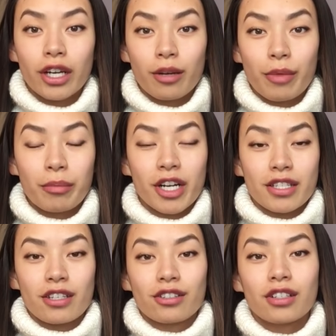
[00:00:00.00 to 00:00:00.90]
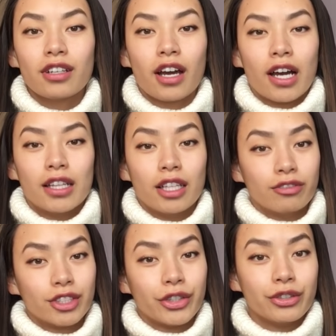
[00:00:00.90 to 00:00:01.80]
up memorization, I
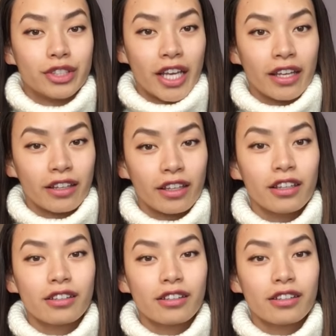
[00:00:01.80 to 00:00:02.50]
love to use Anki.